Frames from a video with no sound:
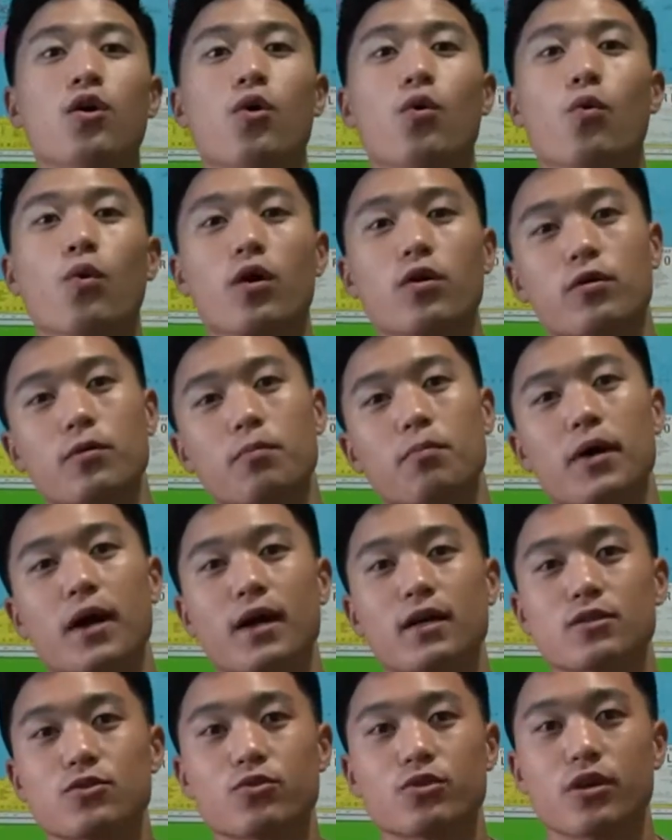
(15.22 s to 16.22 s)
Welcome
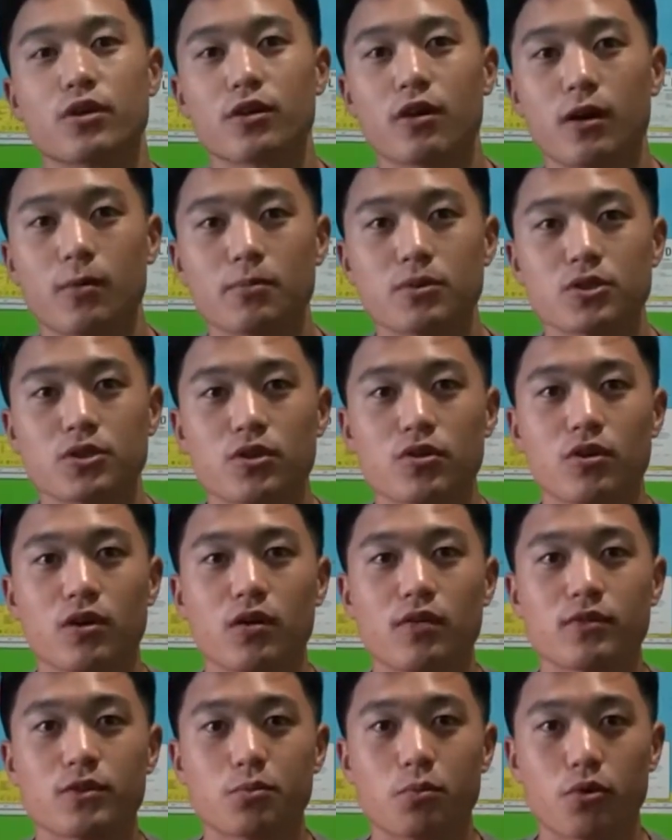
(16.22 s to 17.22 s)
back to another episode
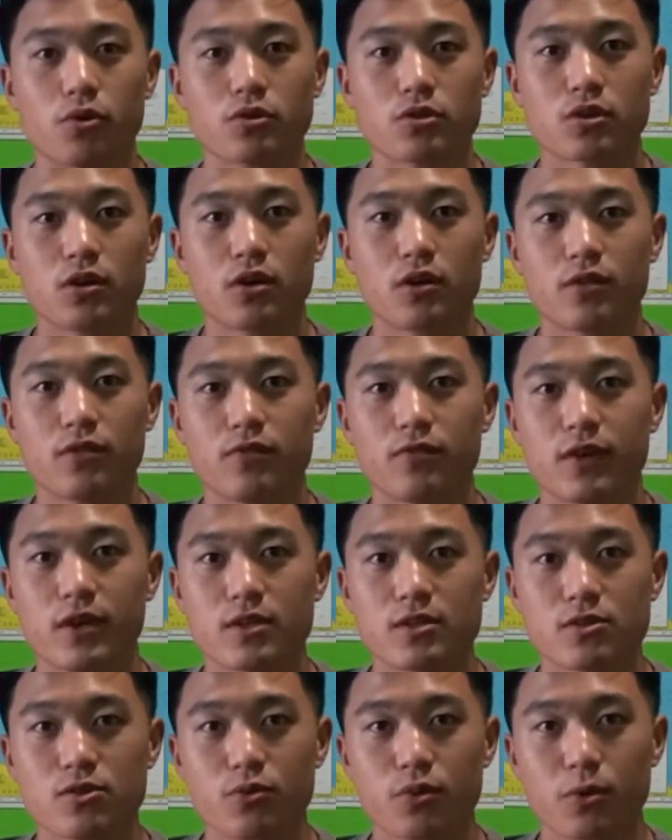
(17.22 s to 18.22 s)
of Sports Card
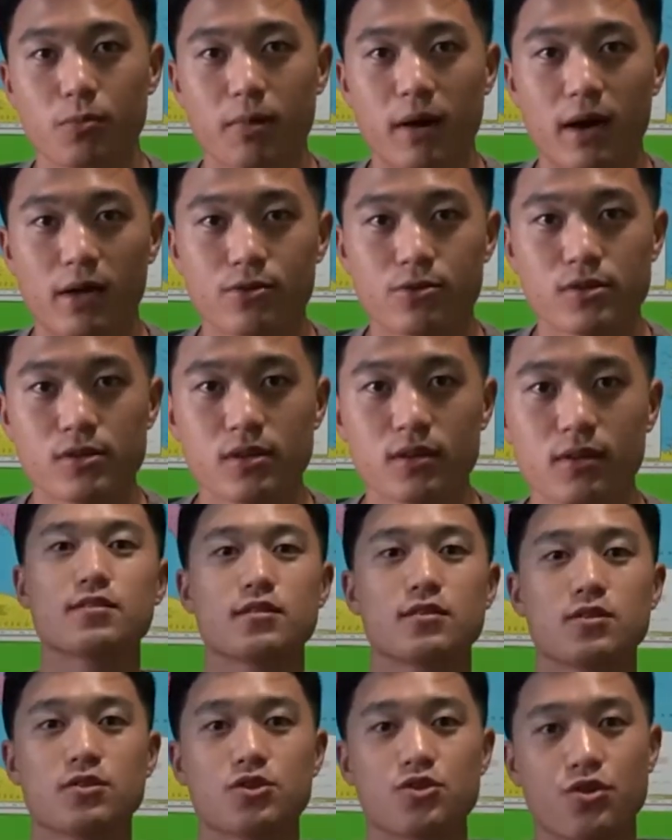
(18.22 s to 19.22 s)
Investor with Patrick.
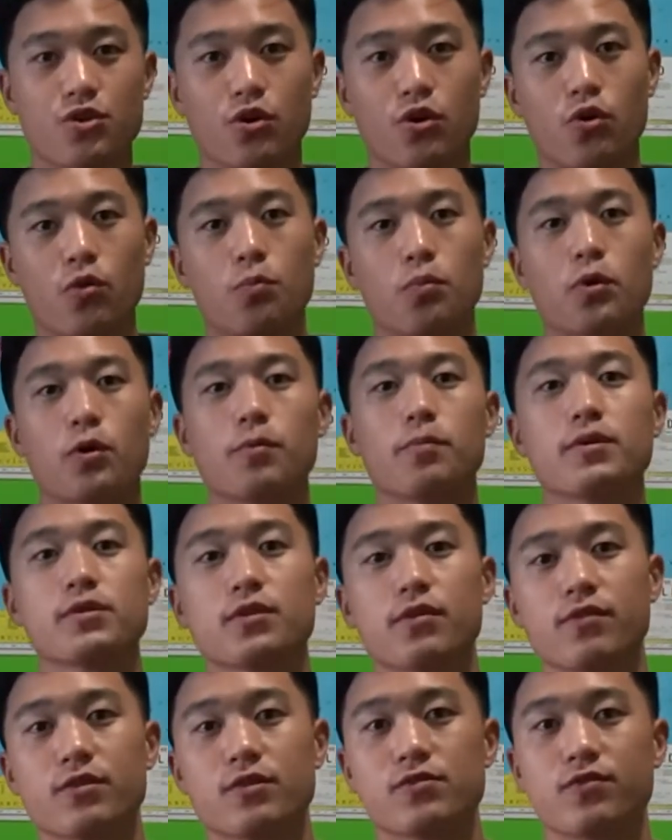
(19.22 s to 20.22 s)
So the whole purpose
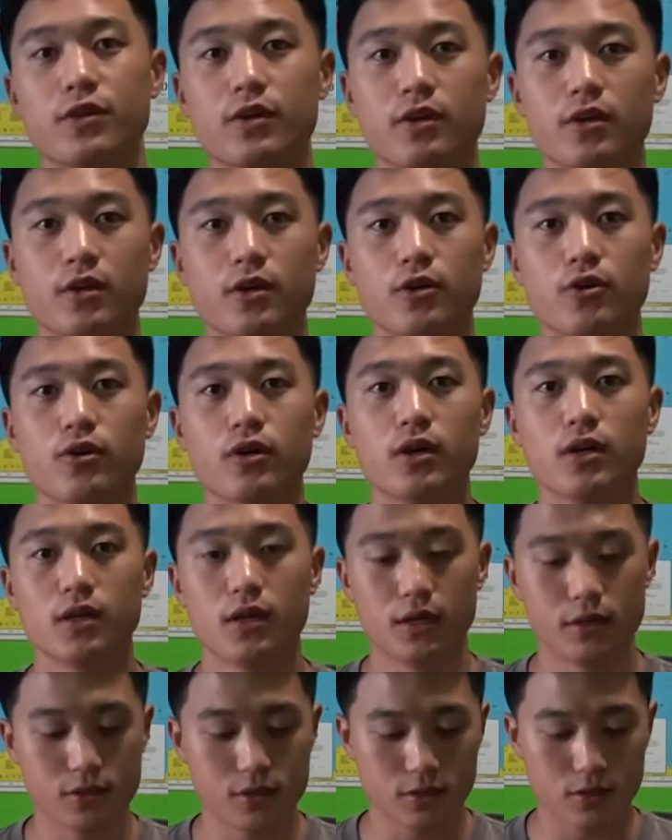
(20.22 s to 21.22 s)
of this video
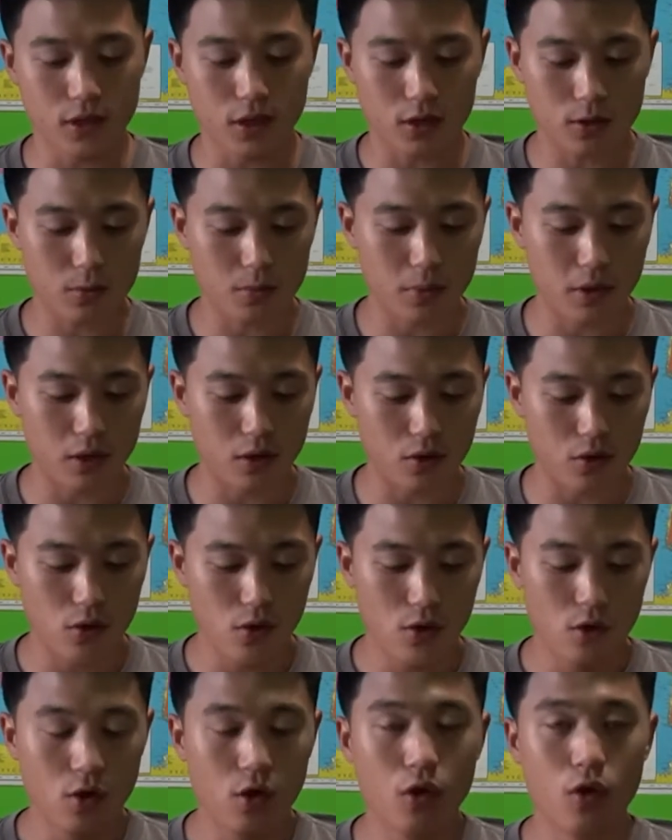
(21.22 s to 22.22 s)
is to talk about
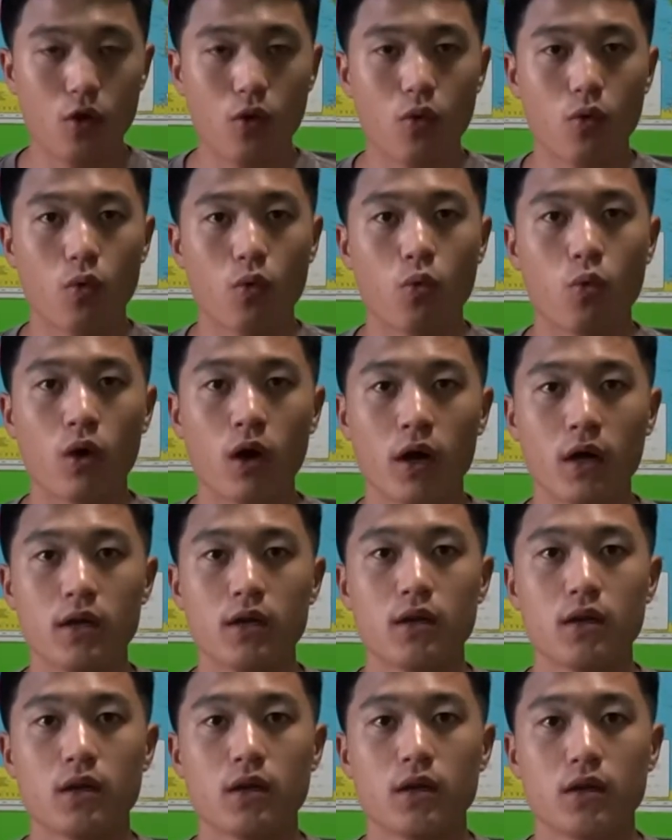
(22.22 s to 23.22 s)
what
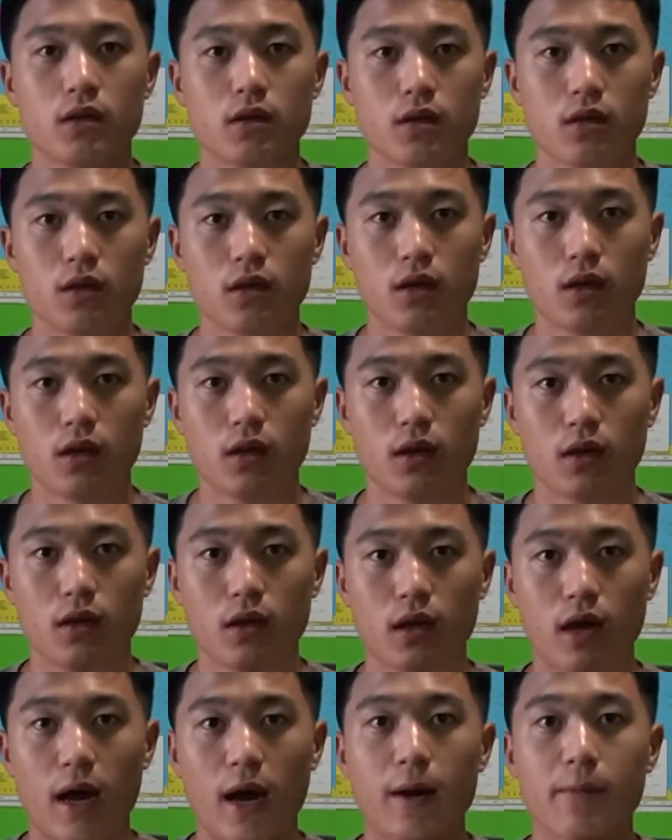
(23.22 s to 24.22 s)

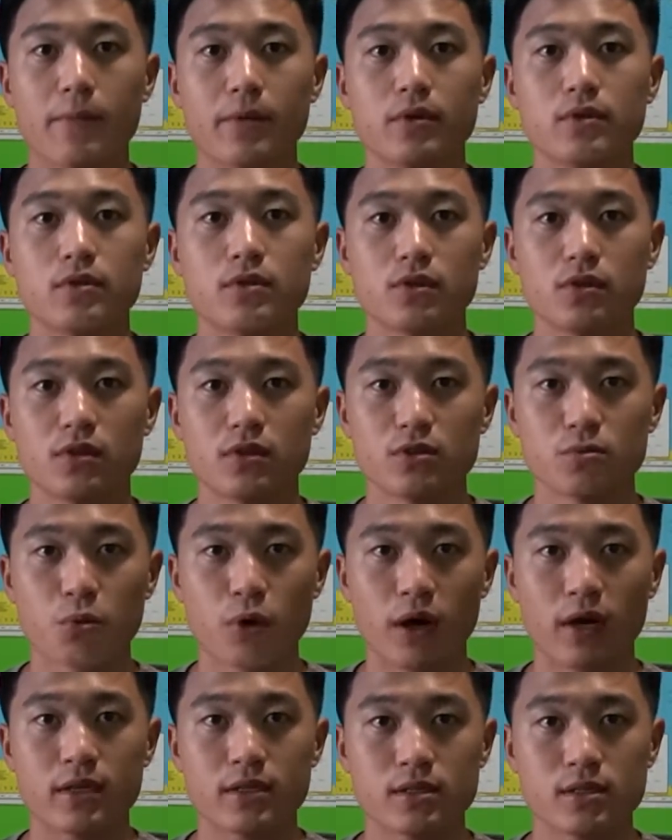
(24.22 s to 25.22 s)
happened to these
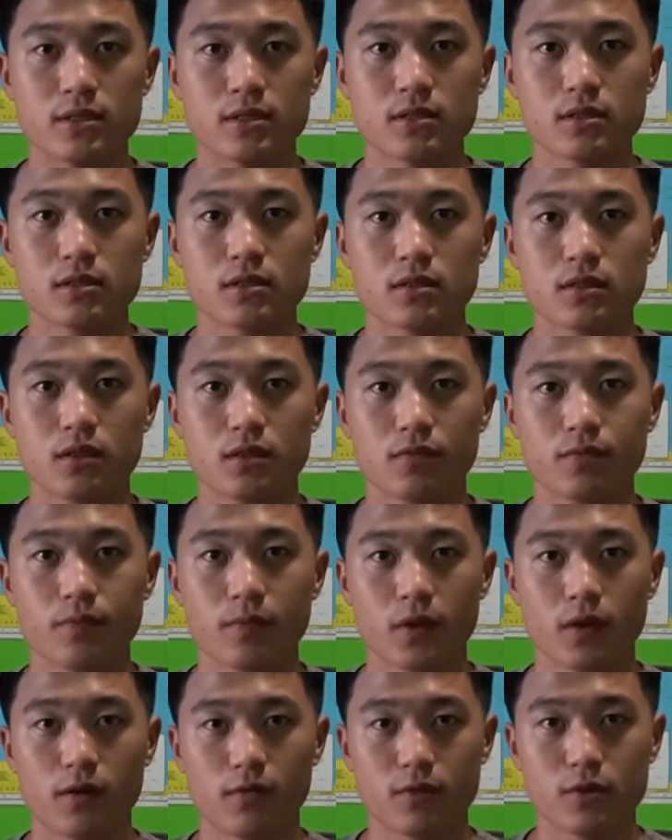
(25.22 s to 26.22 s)
prices
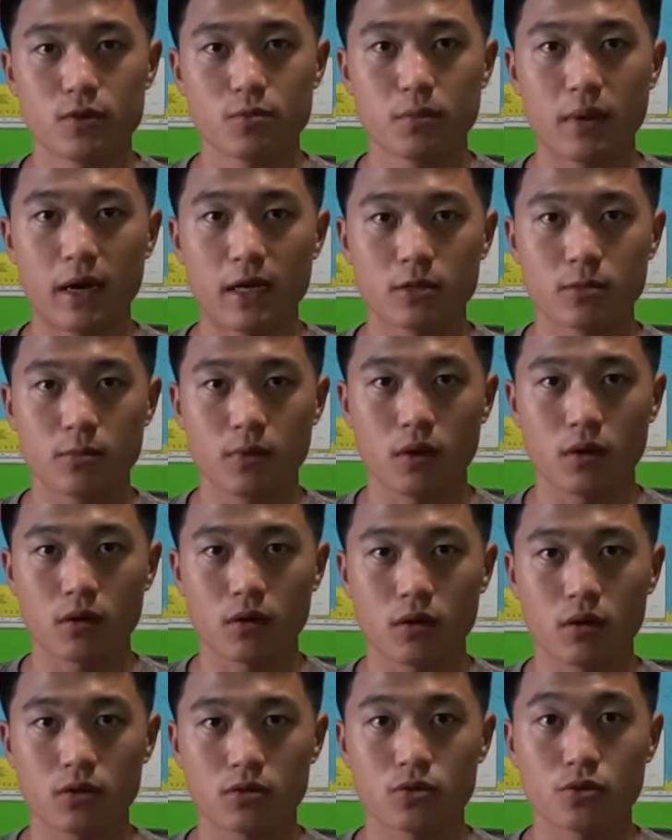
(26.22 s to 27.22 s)
of these basketball
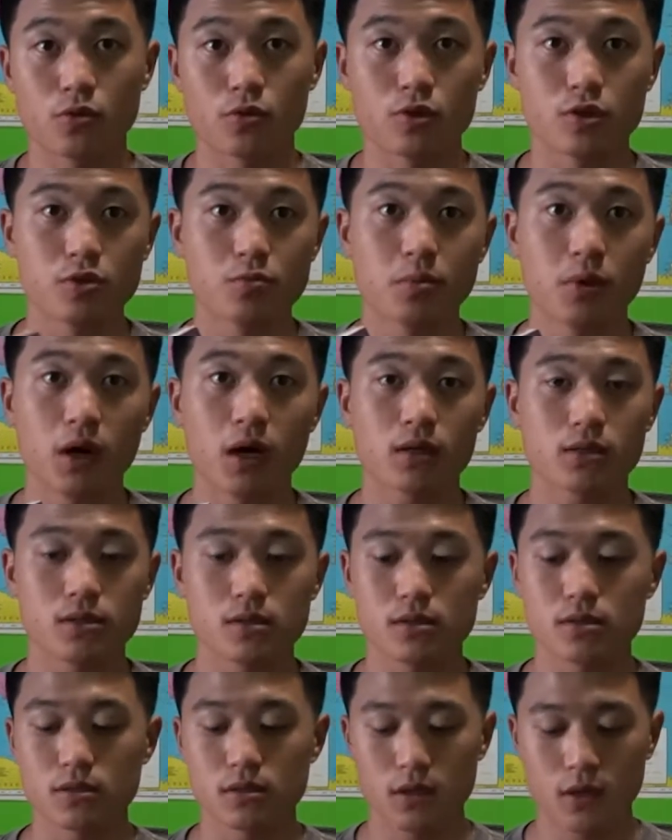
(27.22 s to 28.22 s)
cards or these
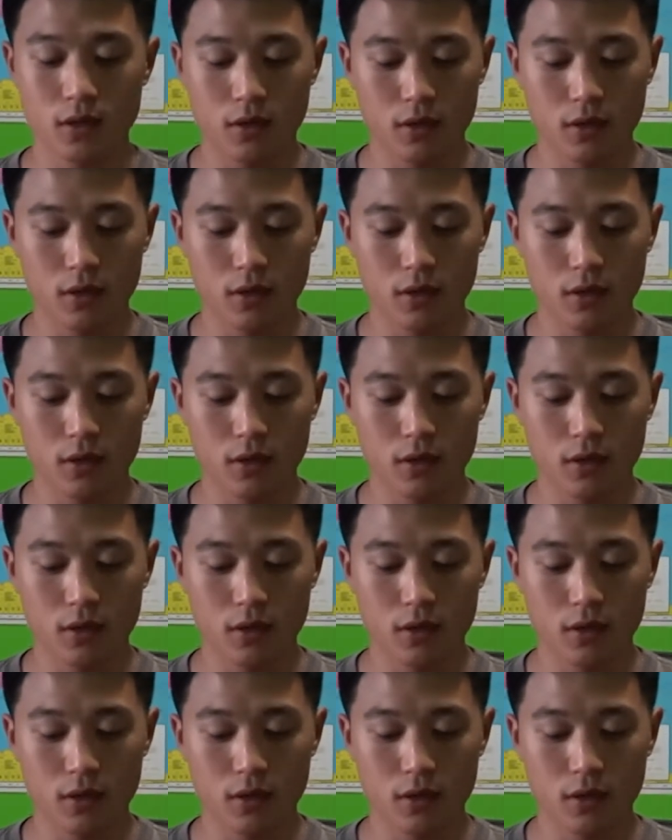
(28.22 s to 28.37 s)
boxes.